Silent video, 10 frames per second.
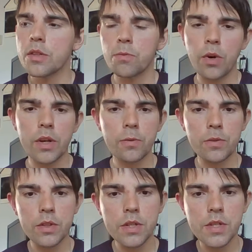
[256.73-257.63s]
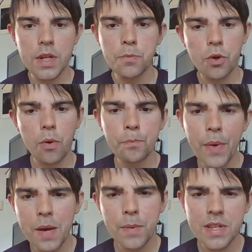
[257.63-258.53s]
Right, the team's got a
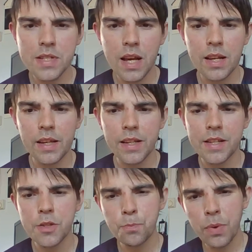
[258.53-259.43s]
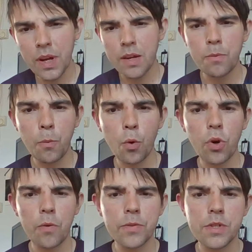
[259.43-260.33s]
better mentality. It's playing with more
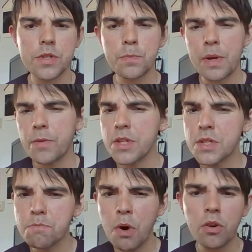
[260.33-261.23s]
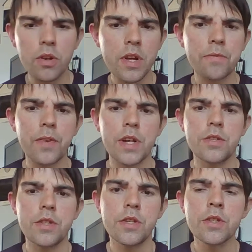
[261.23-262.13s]
confidence, playing with a smile on their
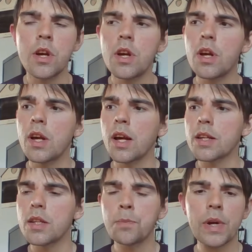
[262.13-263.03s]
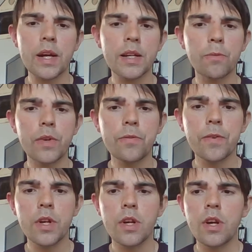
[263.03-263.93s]
faces, and they're playing with
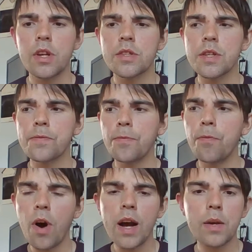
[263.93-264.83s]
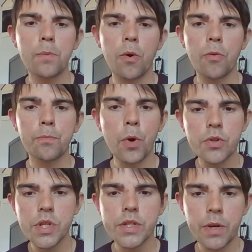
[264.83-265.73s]
this vibe of
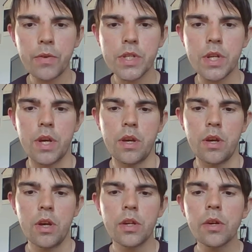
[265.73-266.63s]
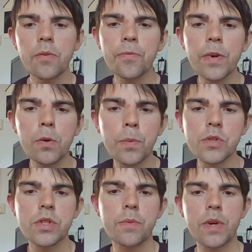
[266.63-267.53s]
positivity. You can feel the
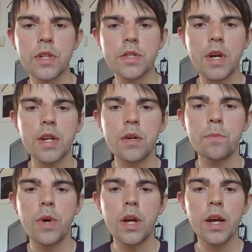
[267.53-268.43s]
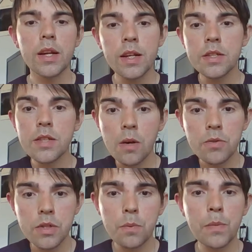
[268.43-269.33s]
positivity around the stadium, and that is down
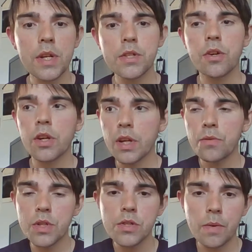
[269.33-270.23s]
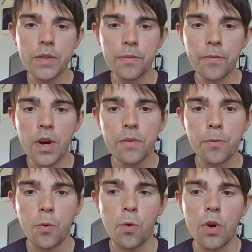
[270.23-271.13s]
to the manager giving us something to fight
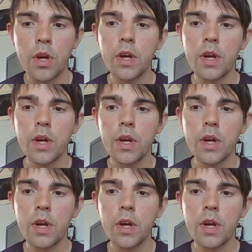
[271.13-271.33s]
for.